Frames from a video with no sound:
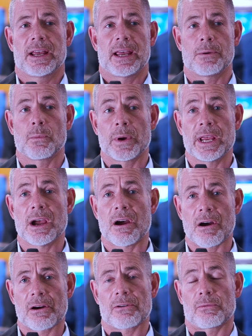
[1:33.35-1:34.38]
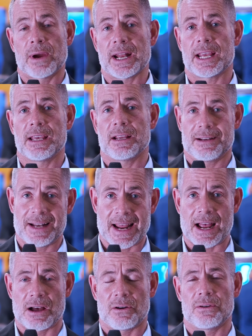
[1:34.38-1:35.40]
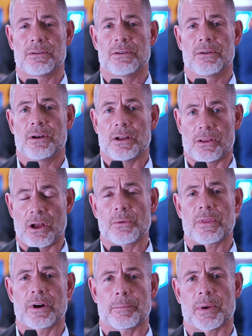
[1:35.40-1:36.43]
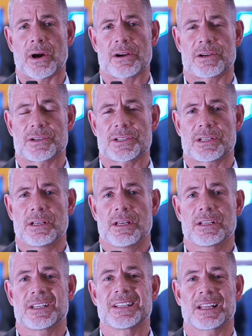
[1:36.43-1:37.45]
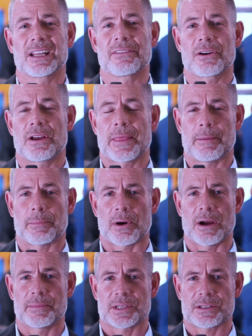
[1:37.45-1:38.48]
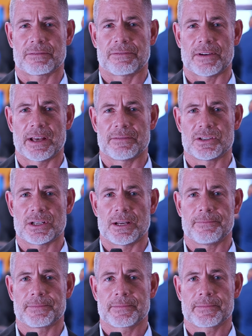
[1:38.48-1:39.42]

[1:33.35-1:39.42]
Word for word: And we are ready now, along with our partners, to deliver on that promise of 5G.